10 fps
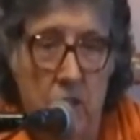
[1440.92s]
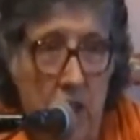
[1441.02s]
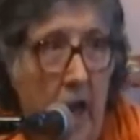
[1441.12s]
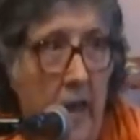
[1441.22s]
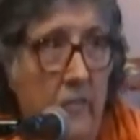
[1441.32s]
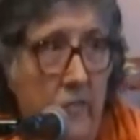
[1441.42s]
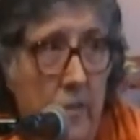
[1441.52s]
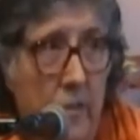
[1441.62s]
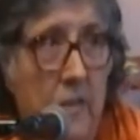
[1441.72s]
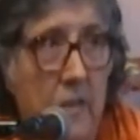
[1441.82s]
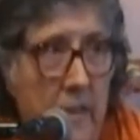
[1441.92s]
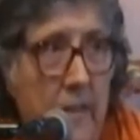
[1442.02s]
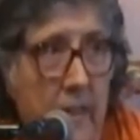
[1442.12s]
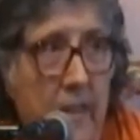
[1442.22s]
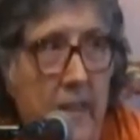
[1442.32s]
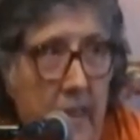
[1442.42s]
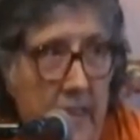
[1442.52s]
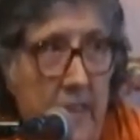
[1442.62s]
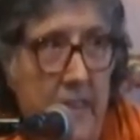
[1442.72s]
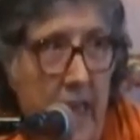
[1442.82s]
Jack for
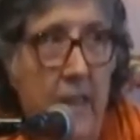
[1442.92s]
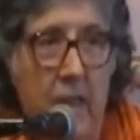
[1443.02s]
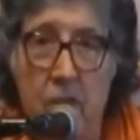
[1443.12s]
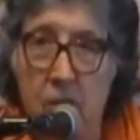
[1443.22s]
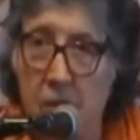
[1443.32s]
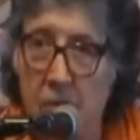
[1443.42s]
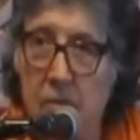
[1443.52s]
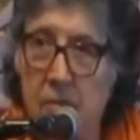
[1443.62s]
taking the